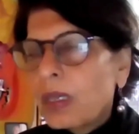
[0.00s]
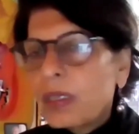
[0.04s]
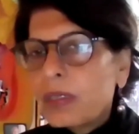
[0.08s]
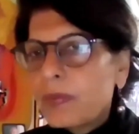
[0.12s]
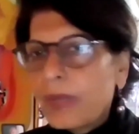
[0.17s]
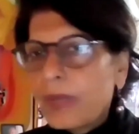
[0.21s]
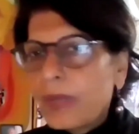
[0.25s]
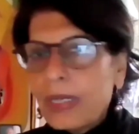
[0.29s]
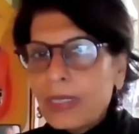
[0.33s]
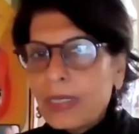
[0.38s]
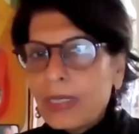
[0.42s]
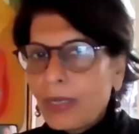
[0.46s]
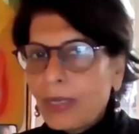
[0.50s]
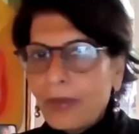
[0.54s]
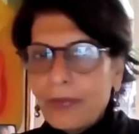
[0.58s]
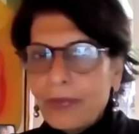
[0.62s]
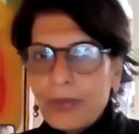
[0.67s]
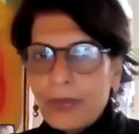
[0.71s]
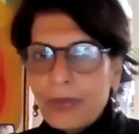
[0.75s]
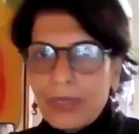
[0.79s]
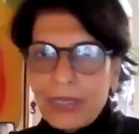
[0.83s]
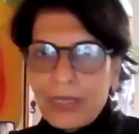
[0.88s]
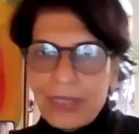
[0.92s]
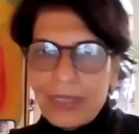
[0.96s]
it's very
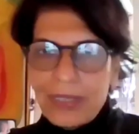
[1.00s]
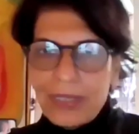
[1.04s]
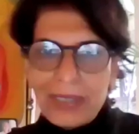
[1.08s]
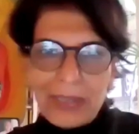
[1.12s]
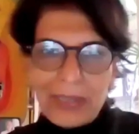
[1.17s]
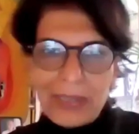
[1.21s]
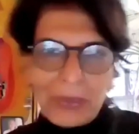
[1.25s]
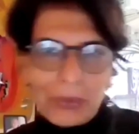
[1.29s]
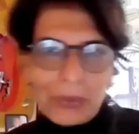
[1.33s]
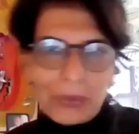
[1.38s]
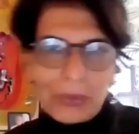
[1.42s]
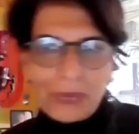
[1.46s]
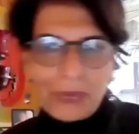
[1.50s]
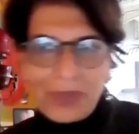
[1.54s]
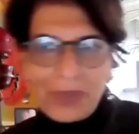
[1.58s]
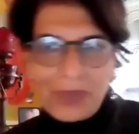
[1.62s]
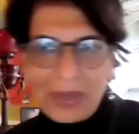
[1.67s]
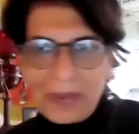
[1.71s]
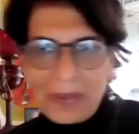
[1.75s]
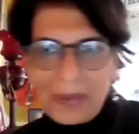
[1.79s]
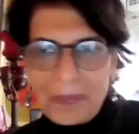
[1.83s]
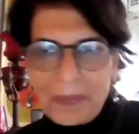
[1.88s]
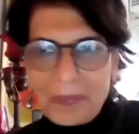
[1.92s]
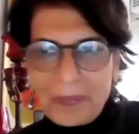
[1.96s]
tough in India so
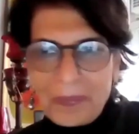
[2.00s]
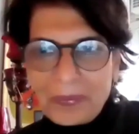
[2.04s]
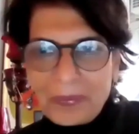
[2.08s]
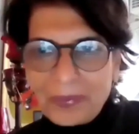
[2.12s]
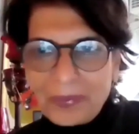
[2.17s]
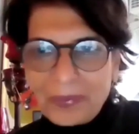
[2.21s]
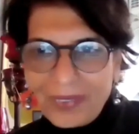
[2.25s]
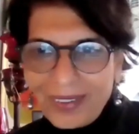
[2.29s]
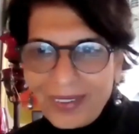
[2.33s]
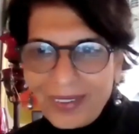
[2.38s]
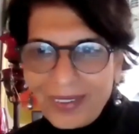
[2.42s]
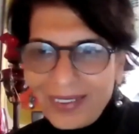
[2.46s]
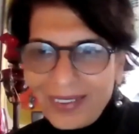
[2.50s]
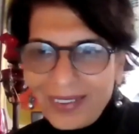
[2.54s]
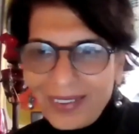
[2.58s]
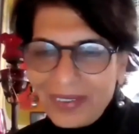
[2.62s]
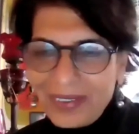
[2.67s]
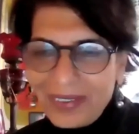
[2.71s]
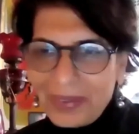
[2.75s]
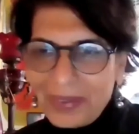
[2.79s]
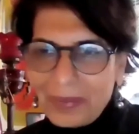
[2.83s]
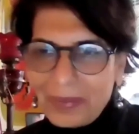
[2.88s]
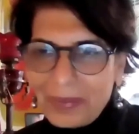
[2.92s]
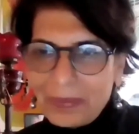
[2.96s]
far.
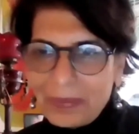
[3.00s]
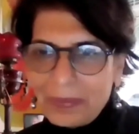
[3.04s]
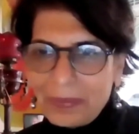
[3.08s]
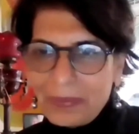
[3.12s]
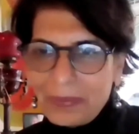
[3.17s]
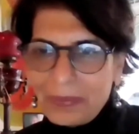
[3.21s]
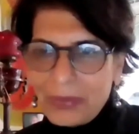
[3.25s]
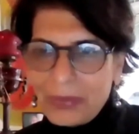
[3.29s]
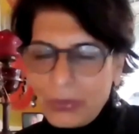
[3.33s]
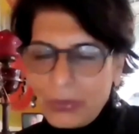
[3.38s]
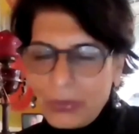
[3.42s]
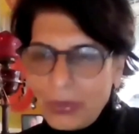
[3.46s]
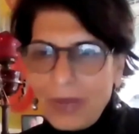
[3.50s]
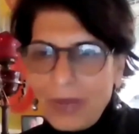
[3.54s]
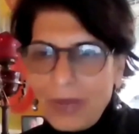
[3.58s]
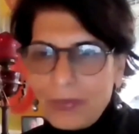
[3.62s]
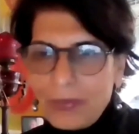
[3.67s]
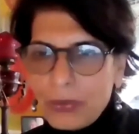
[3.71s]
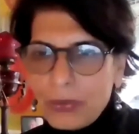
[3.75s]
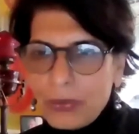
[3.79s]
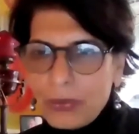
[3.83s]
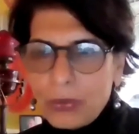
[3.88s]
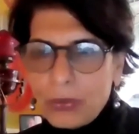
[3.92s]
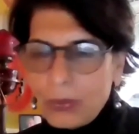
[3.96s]
So you'll have
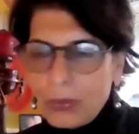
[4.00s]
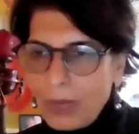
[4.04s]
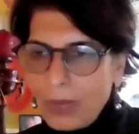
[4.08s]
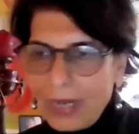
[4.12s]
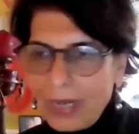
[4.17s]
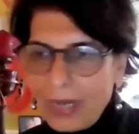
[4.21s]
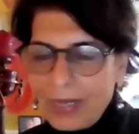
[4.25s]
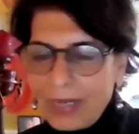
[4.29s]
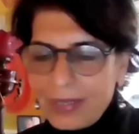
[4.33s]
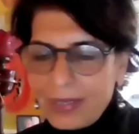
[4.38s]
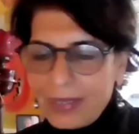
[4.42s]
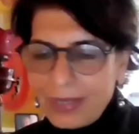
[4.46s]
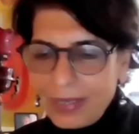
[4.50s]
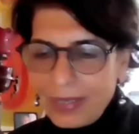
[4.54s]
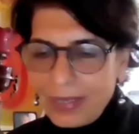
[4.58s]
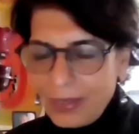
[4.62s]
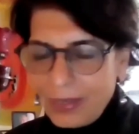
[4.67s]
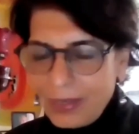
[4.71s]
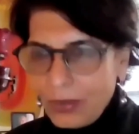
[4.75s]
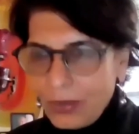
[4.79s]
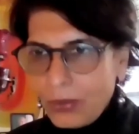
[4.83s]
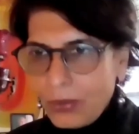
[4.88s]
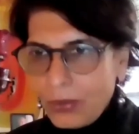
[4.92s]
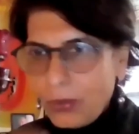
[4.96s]
to do, like I said,
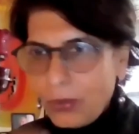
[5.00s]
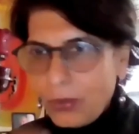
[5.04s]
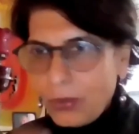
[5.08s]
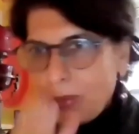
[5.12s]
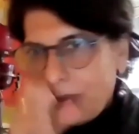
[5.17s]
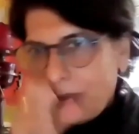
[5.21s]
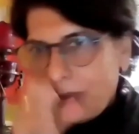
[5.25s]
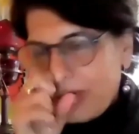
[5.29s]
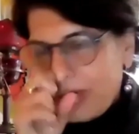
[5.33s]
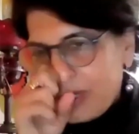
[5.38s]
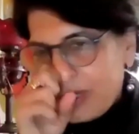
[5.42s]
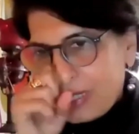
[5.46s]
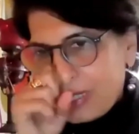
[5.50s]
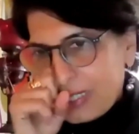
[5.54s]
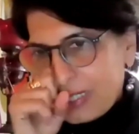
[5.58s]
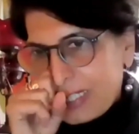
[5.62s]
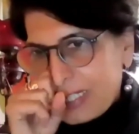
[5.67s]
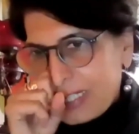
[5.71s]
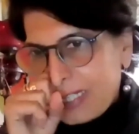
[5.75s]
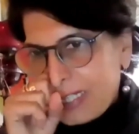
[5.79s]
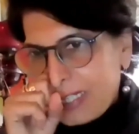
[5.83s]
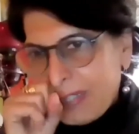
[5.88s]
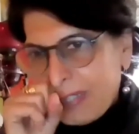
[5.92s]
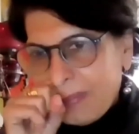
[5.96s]
your own
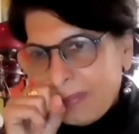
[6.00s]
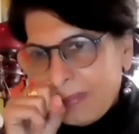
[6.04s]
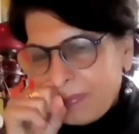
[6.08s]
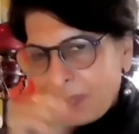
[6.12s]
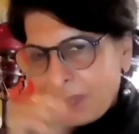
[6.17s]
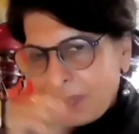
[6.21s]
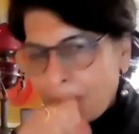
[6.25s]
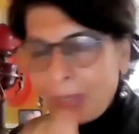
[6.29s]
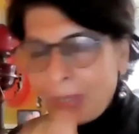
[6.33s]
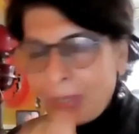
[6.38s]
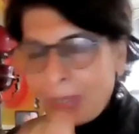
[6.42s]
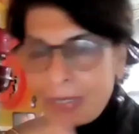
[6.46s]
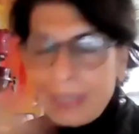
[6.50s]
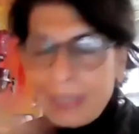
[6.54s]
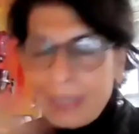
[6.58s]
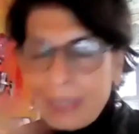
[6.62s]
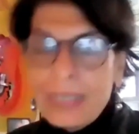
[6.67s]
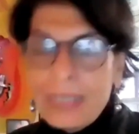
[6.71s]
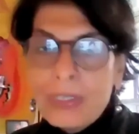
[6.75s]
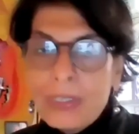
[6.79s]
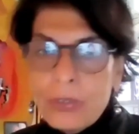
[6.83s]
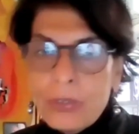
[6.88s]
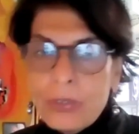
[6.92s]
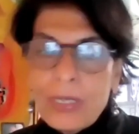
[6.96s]
research here. But at
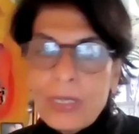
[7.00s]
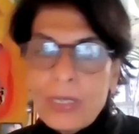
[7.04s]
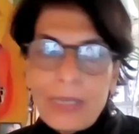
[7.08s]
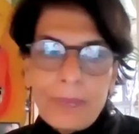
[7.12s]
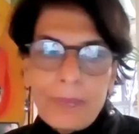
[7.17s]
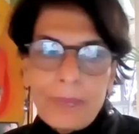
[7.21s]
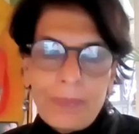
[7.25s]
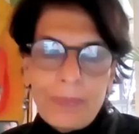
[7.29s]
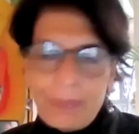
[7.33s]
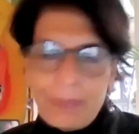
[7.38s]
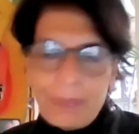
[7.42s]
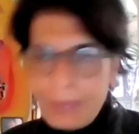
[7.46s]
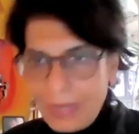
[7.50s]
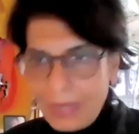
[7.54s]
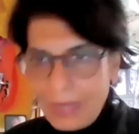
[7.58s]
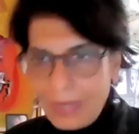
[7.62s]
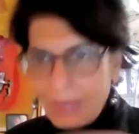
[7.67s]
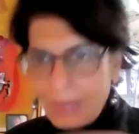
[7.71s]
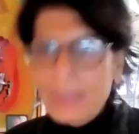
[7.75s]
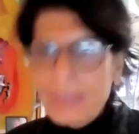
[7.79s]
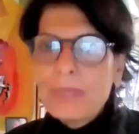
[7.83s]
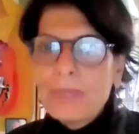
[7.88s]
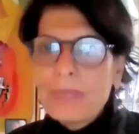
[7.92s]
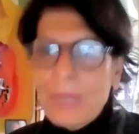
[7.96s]
least today
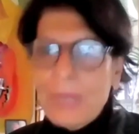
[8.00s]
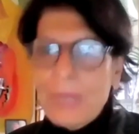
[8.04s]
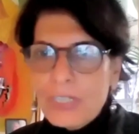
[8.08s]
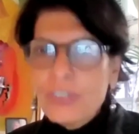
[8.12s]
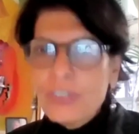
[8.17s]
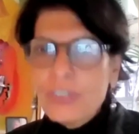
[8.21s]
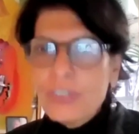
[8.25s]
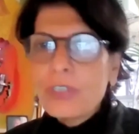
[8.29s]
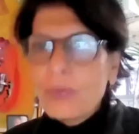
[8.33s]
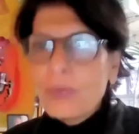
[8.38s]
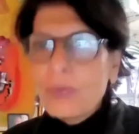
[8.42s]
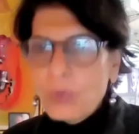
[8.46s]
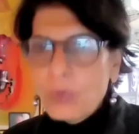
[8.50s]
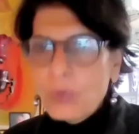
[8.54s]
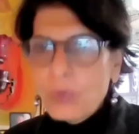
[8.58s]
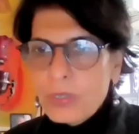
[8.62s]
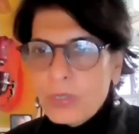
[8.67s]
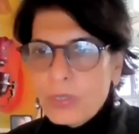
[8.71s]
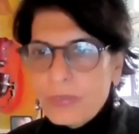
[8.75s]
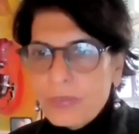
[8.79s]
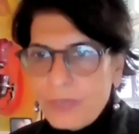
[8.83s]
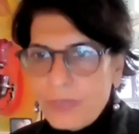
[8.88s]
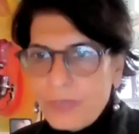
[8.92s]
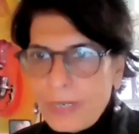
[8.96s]
there is mention of
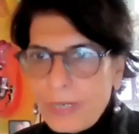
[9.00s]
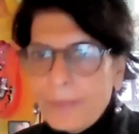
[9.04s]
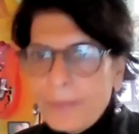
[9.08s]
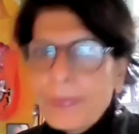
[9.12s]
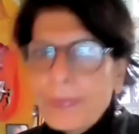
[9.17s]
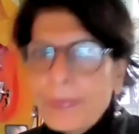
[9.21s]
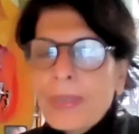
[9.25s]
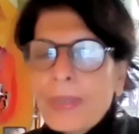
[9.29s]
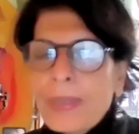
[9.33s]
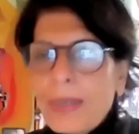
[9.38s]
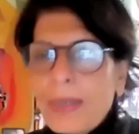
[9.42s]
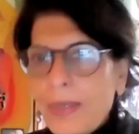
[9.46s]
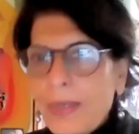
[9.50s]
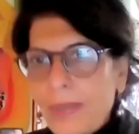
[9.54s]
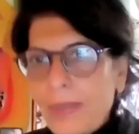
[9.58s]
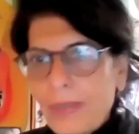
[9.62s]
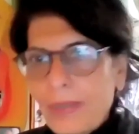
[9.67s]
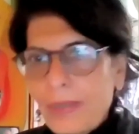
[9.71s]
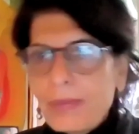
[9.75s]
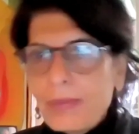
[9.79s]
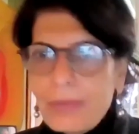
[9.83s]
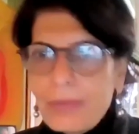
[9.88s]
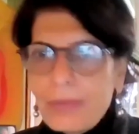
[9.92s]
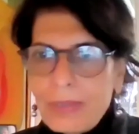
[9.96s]
gluten-free.
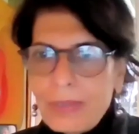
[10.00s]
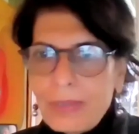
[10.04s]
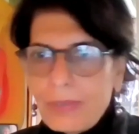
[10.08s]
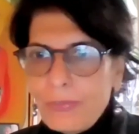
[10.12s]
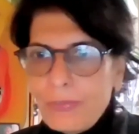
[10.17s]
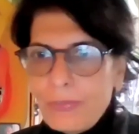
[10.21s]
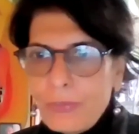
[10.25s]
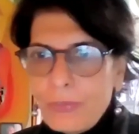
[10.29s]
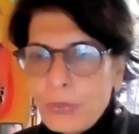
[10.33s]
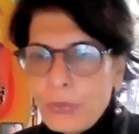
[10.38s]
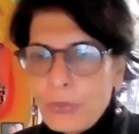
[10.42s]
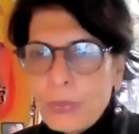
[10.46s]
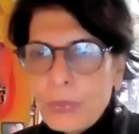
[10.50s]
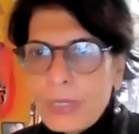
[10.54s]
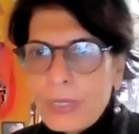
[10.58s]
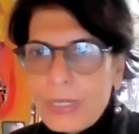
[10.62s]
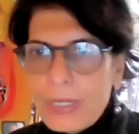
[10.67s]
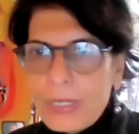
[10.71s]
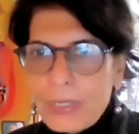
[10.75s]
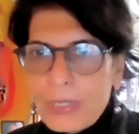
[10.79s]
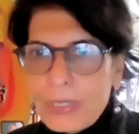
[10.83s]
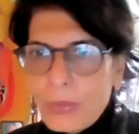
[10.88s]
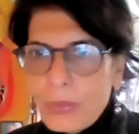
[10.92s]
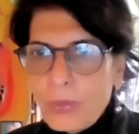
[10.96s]
Earlier, a few
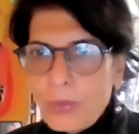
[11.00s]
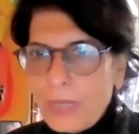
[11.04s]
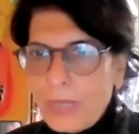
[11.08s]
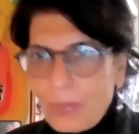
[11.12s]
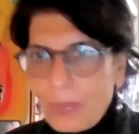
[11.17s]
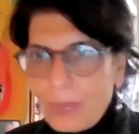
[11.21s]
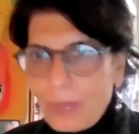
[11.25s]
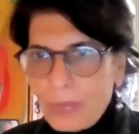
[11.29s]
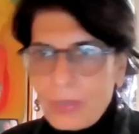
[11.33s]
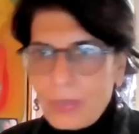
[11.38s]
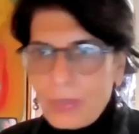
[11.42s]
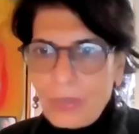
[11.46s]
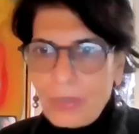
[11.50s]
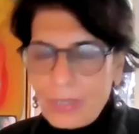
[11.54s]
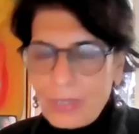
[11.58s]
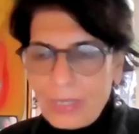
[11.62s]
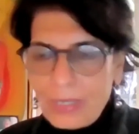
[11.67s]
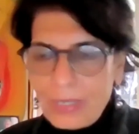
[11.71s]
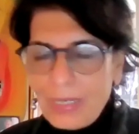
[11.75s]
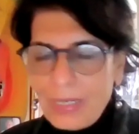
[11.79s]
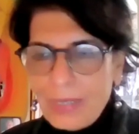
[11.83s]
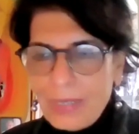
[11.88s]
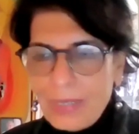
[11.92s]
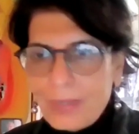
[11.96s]
years ago, that was not the
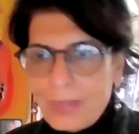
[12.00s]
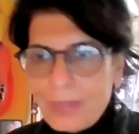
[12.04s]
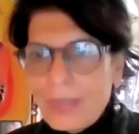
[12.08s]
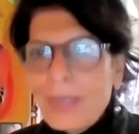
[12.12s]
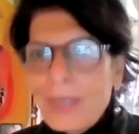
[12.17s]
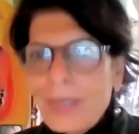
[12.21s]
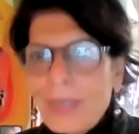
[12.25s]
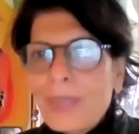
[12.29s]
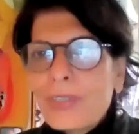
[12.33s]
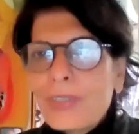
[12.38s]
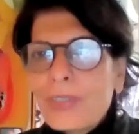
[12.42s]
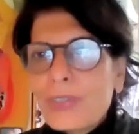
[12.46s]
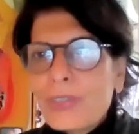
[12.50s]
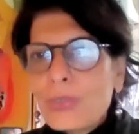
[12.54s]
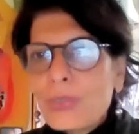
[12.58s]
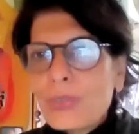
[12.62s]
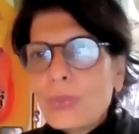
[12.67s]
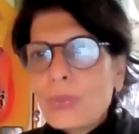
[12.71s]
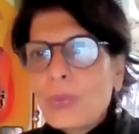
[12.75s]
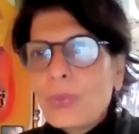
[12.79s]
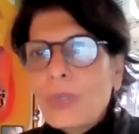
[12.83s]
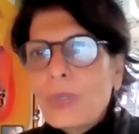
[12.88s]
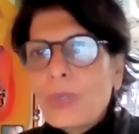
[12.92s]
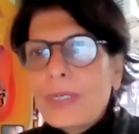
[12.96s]
case.
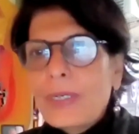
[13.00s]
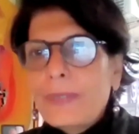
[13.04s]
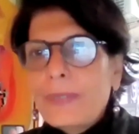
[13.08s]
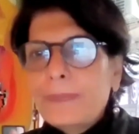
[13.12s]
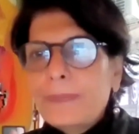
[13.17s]
So,